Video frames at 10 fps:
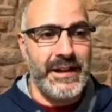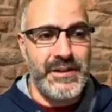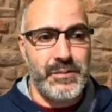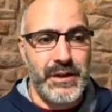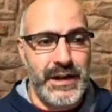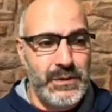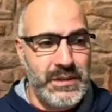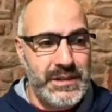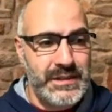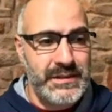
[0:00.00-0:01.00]
of this part
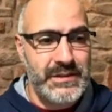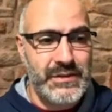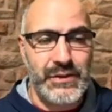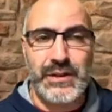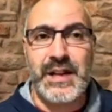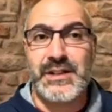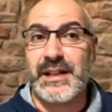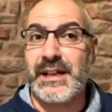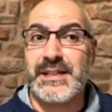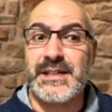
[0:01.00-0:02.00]
out. So you guys are going to
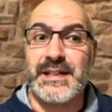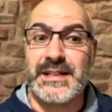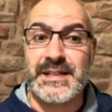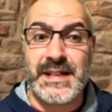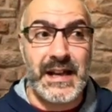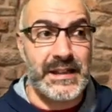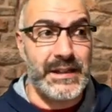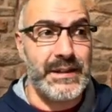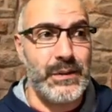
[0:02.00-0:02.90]
get to see exactly